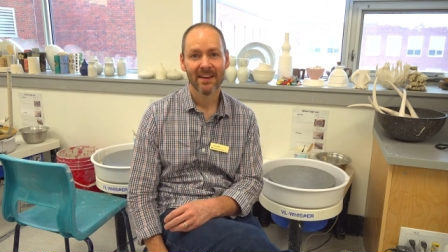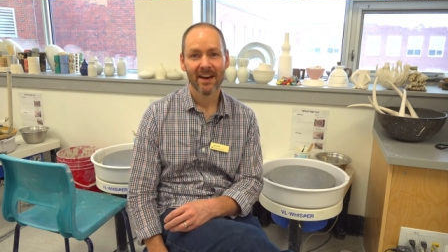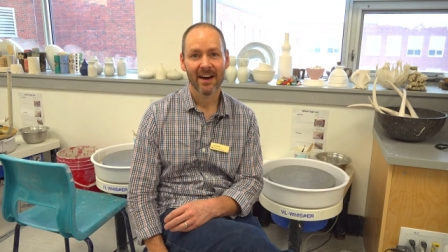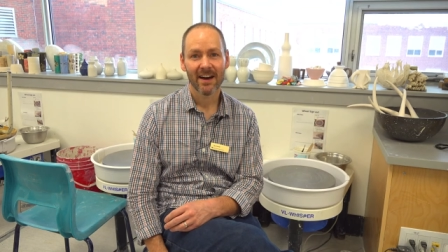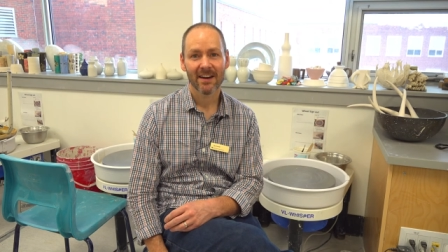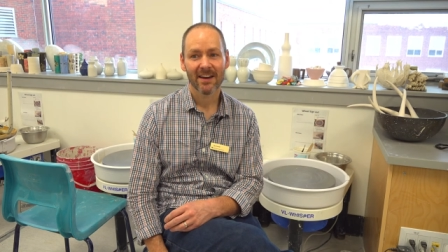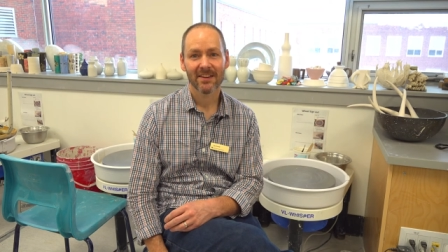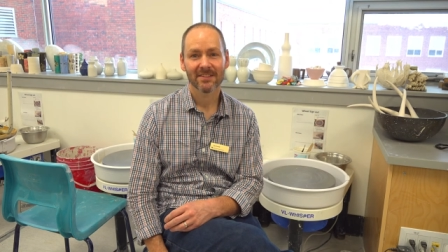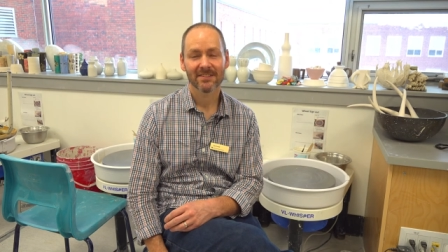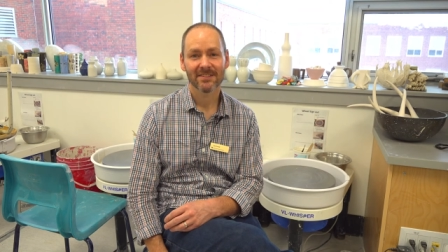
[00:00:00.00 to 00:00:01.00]
Uh,
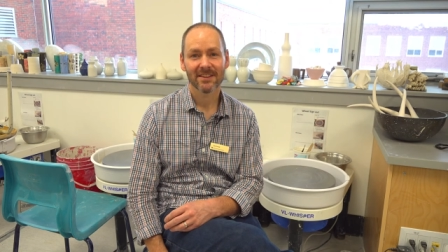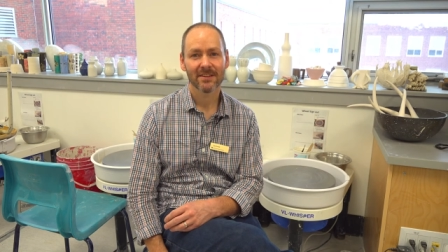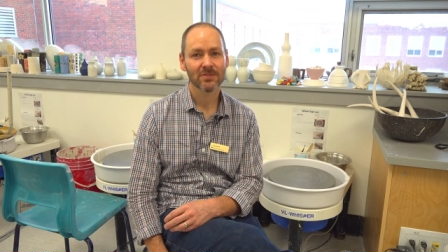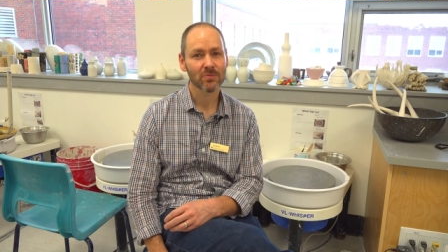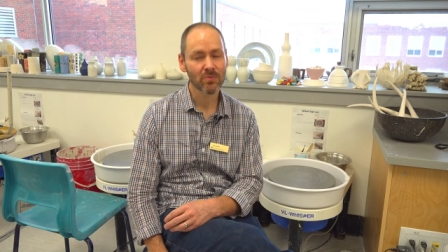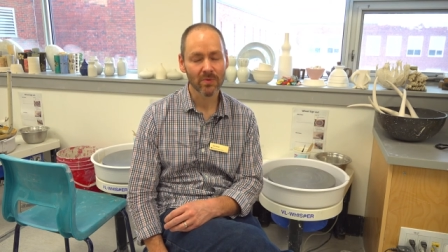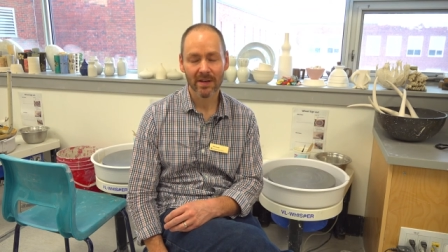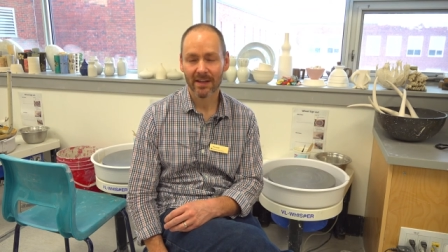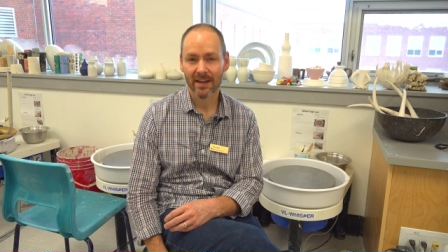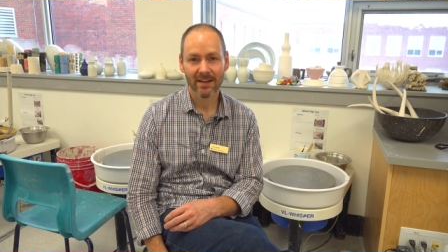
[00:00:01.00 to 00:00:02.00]
and uh, it's
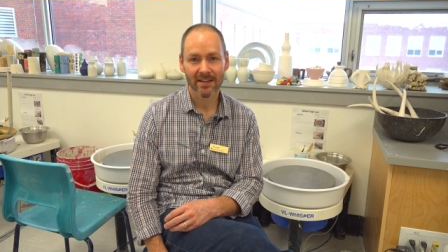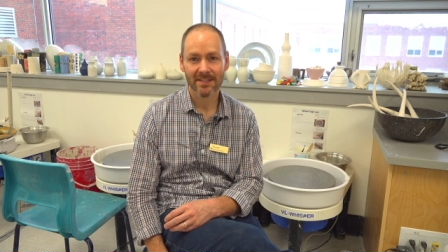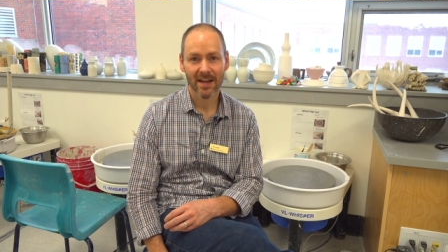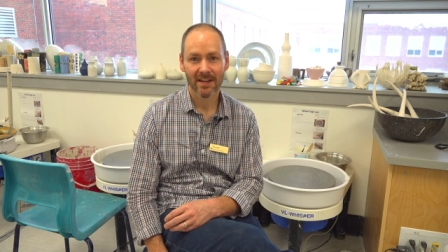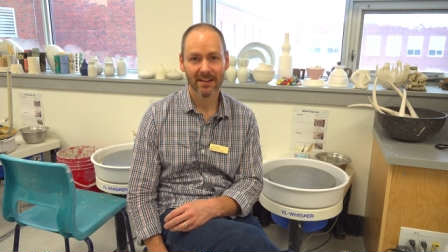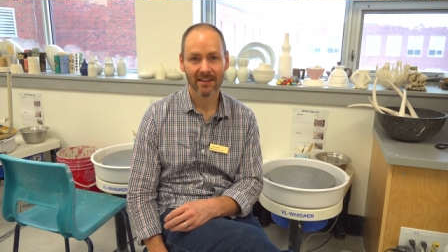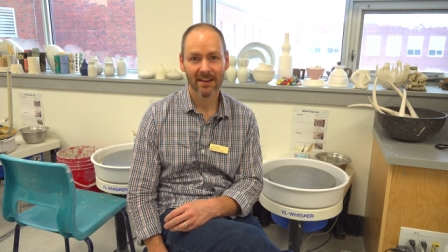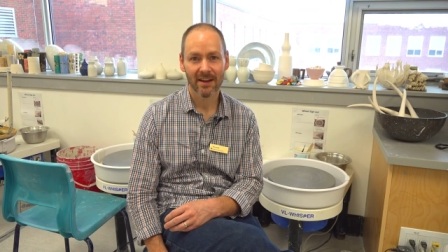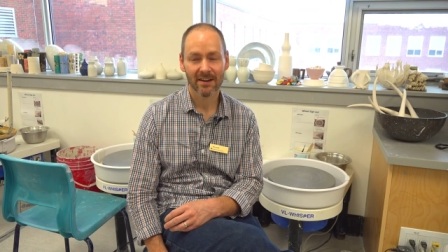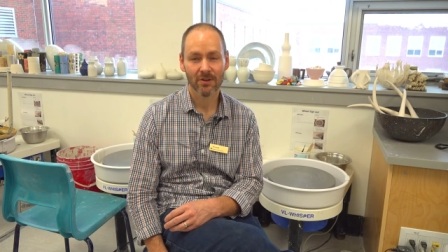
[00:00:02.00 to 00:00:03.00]
really an exciting
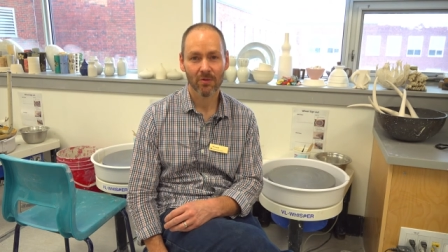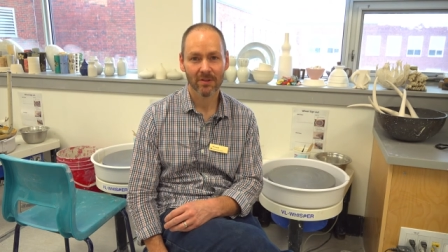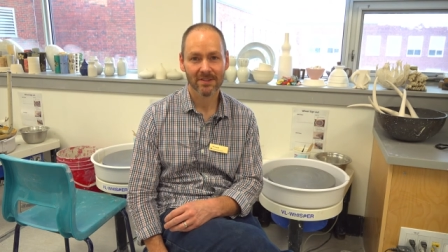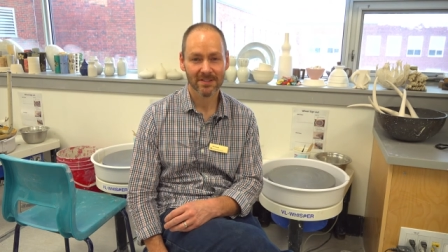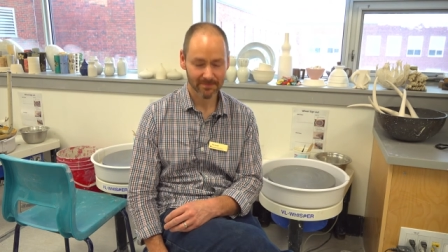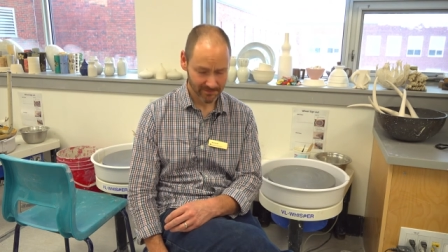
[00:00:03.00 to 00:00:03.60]
uh, course